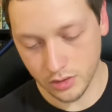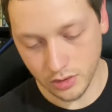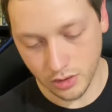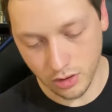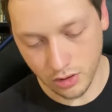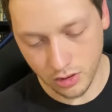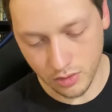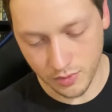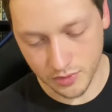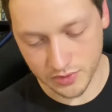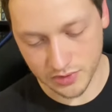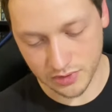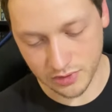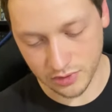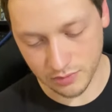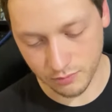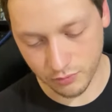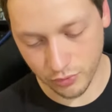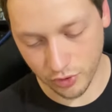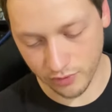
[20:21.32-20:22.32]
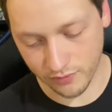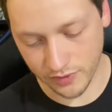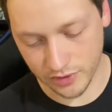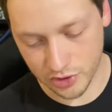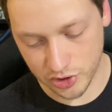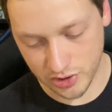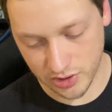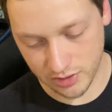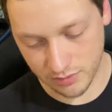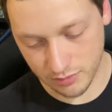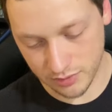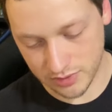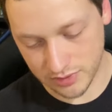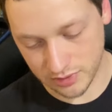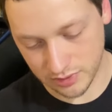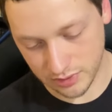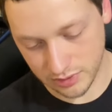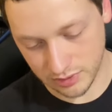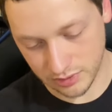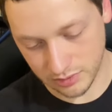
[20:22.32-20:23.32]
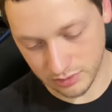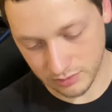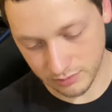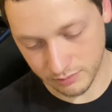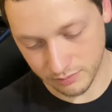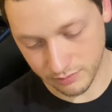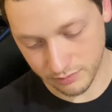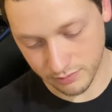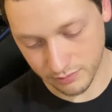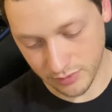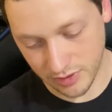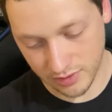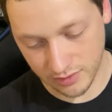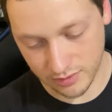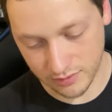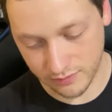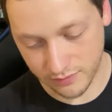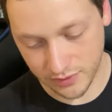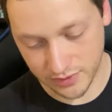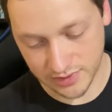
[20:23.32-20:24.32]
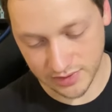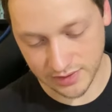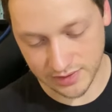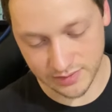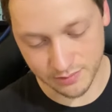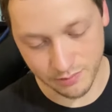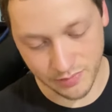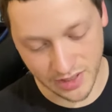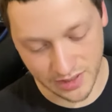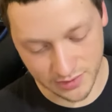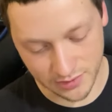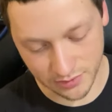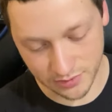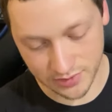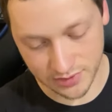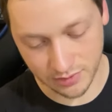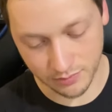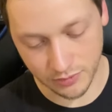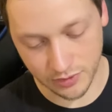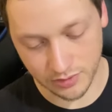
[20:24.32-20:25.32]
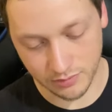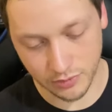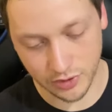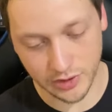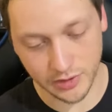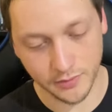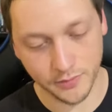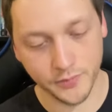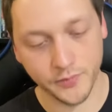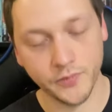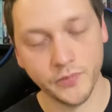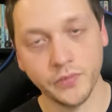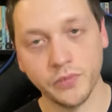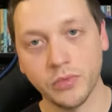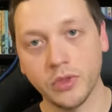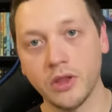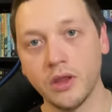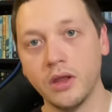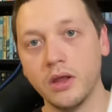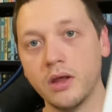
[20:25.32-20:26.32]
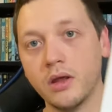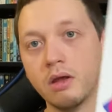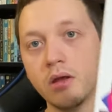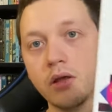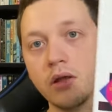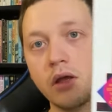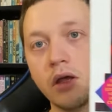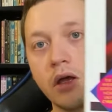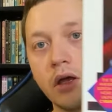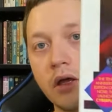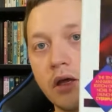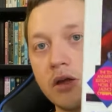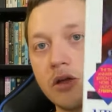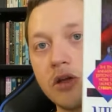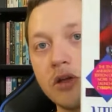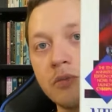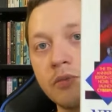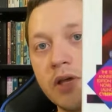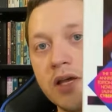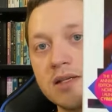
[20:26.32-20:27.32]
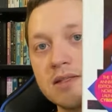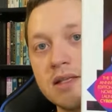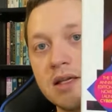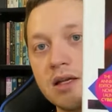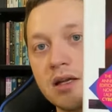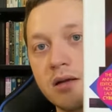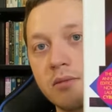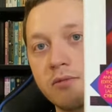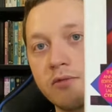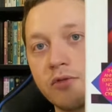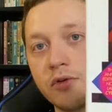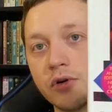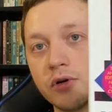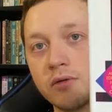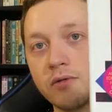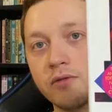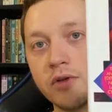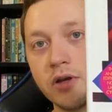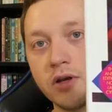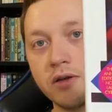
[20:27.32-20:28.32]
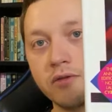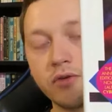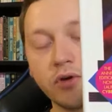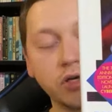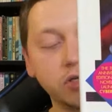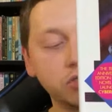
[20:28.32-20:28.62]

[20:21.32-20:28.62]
Almost good, perfect shape. It's a little, it feels like it's bent or something, but couldn't pass that up for a very, very